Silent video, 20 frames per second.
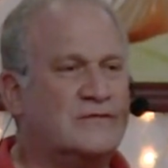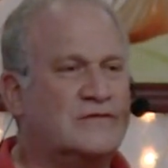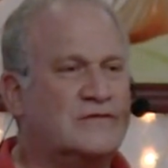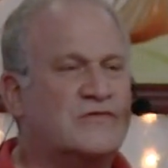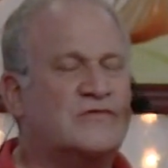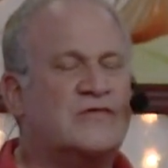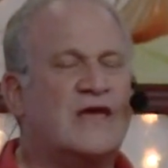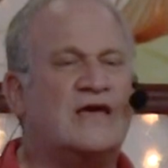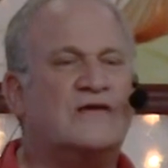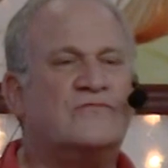to
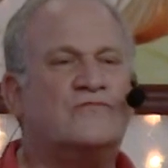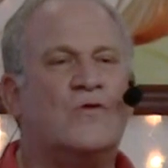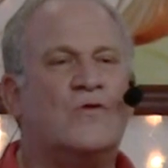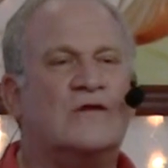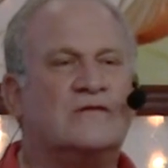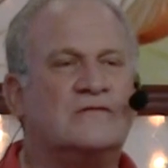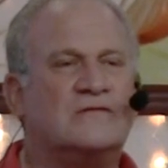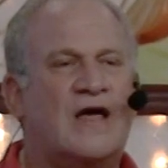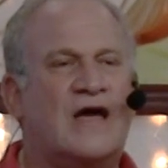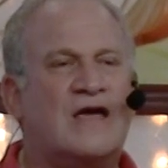save
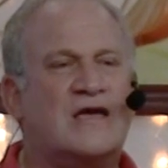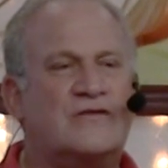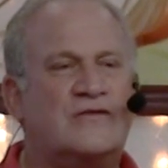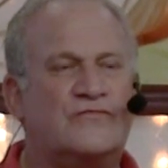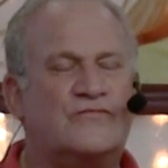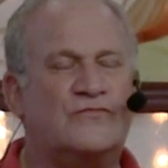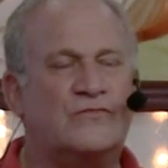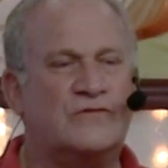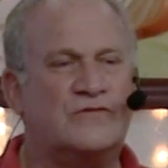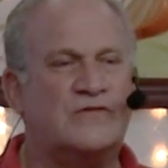one
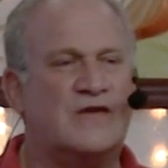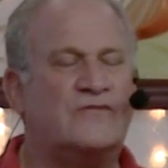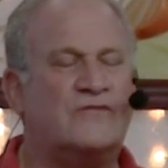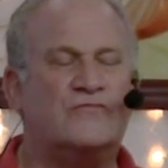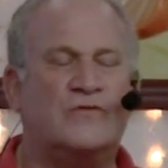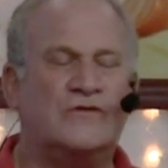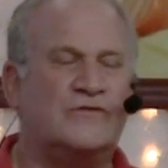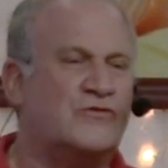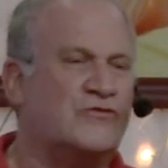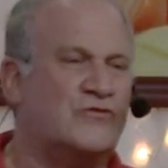life or
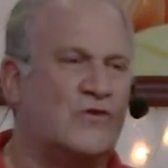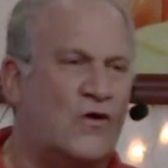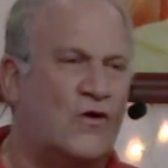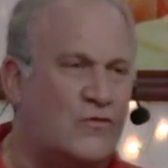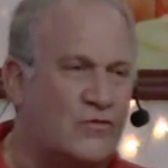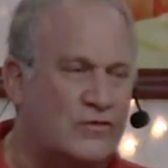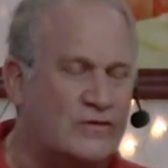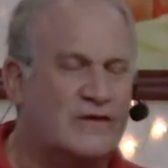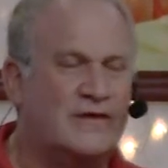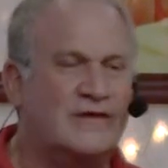save one
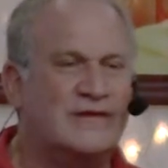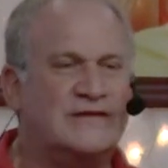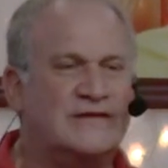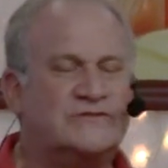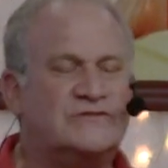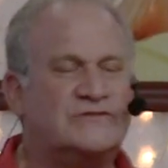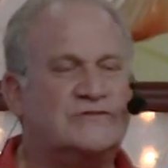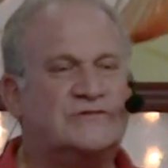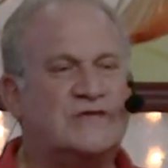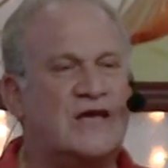soul
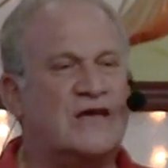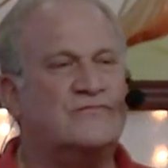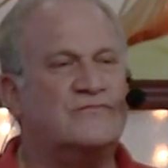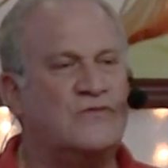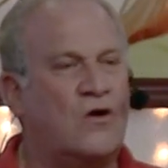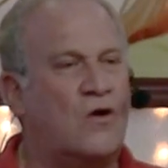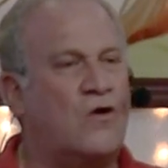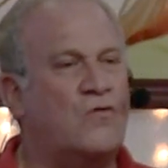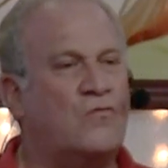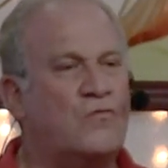is to save
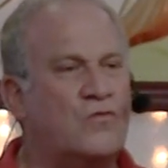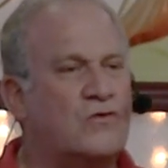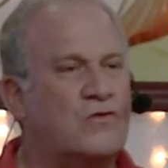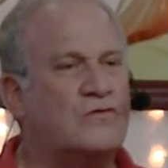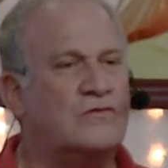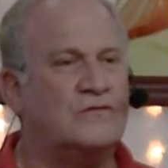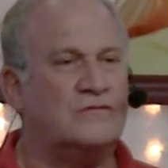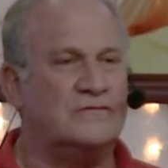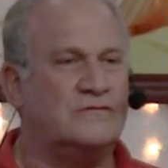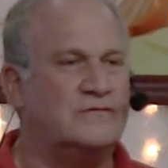the whole
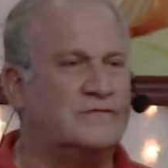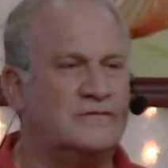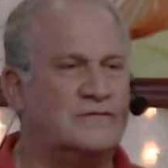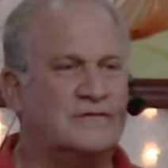world.